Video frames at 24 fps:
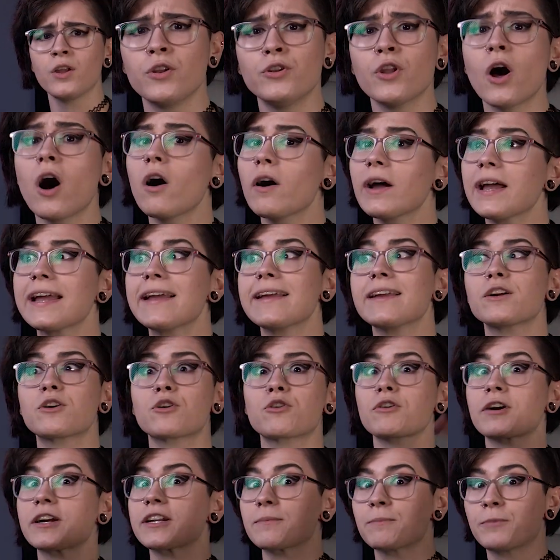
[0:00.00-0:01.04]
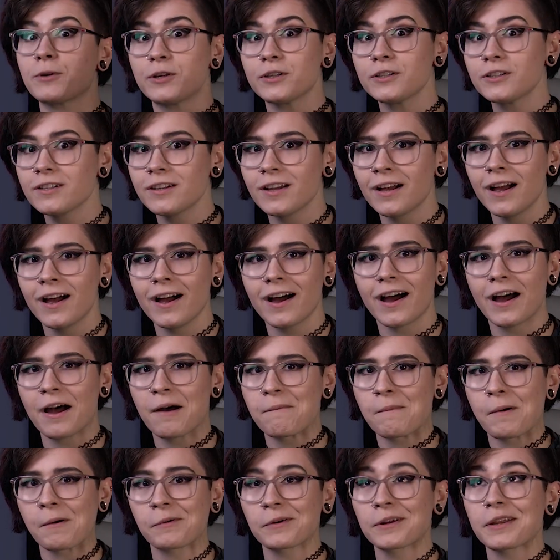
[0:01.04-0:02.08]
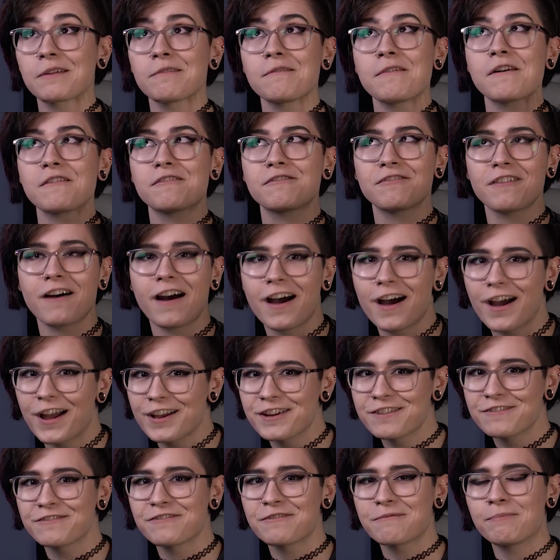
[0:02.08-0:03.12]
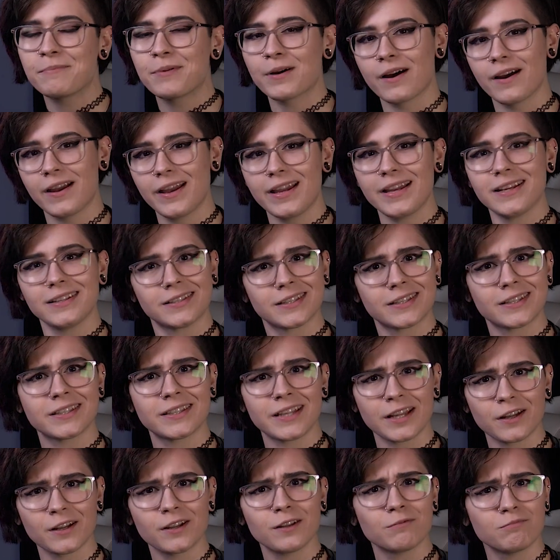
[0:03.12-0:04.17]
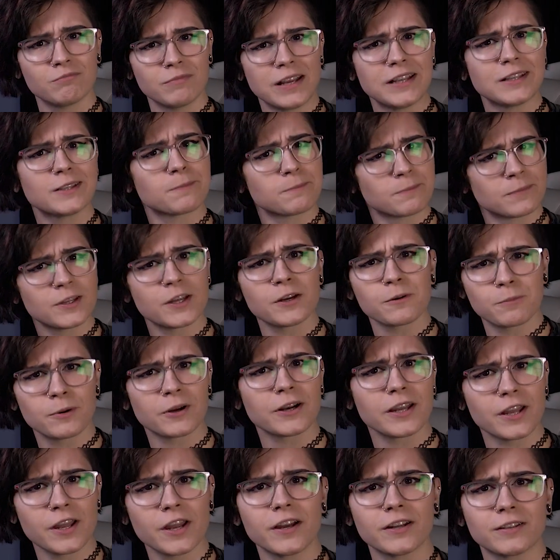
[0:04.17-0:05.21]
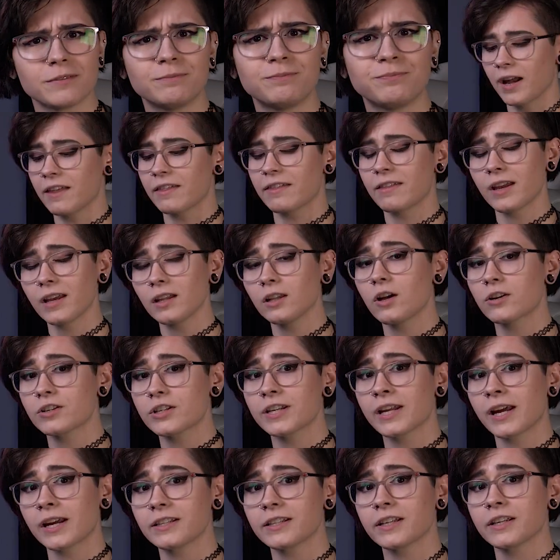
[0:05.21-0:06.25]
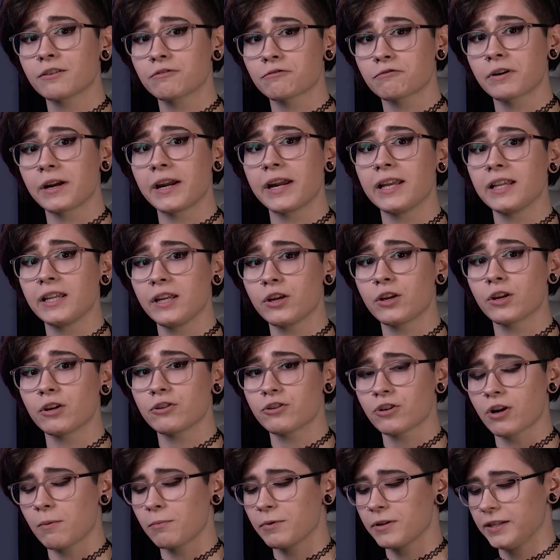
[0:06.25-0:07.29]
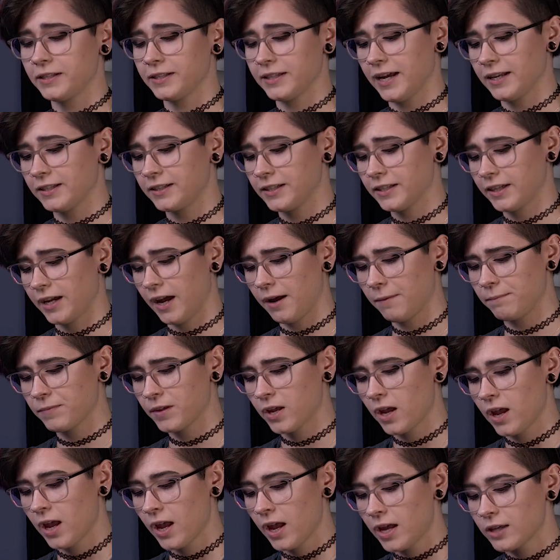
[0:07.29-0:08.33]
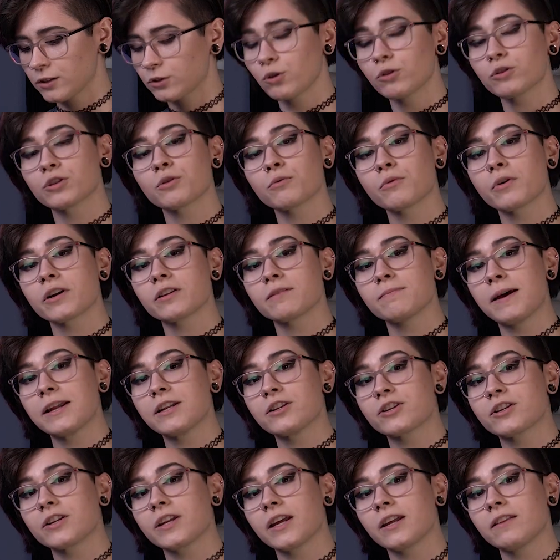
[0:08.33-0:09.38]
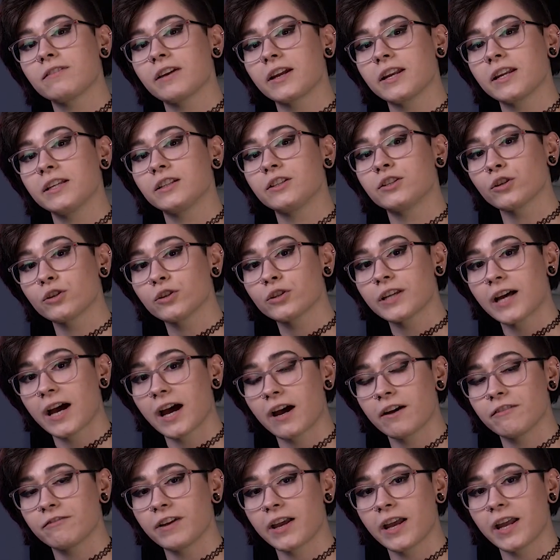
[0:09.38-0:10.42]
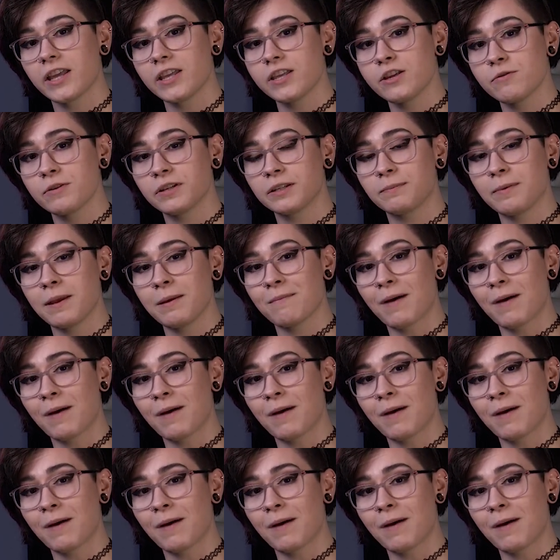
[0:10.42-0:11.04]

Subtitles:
Not incredible, I wouldn't give it a 5, but it's still pretty good. I think Logitech did a really good job with this headset. It's also worth mentioning that it does have a USB